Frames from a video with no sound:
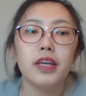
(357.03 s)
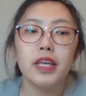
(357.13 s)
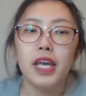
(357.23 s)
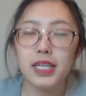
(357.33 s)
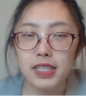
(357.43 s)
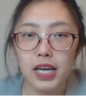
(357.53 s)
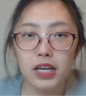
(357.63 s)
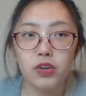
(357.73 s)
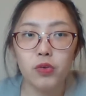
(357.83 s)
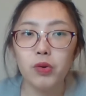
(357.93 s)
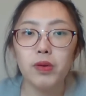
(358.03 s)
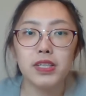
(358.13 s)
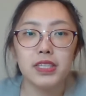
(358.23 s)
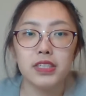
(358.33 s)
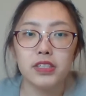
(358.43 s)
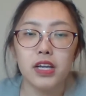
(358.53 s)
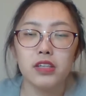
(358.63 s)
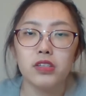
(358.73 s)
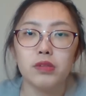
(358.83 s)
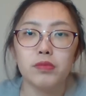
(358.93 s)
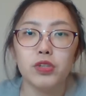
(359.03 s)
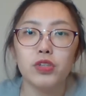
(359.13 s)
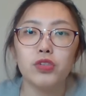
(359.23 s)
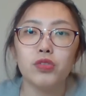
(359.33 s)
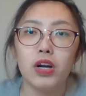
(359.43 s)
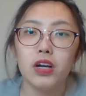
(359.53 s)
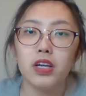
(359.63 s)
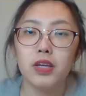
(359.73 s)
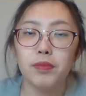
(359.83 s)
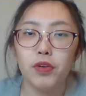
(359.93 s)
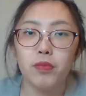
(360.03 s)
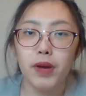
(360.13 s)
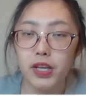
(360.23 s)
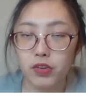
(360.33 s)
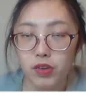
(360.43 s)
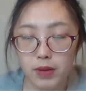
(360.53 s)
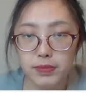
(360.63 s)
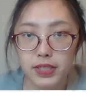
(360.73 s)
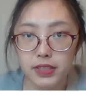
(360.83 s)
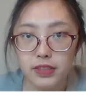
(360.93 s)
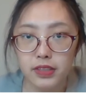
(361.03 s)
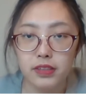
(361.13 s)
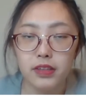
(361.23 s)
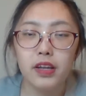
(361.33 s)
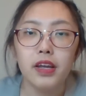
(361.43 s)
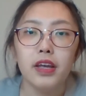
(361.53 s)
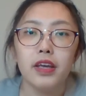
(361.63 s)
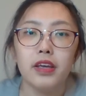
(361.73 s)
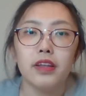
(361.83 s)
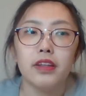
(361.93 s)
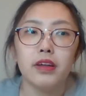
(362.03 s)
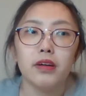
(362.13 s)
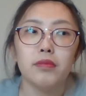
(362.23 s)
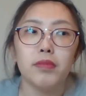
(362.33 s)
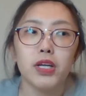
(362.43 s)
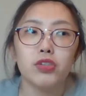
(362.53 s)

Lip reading: yes, I agree with this customer. You need to keep your menu updated and make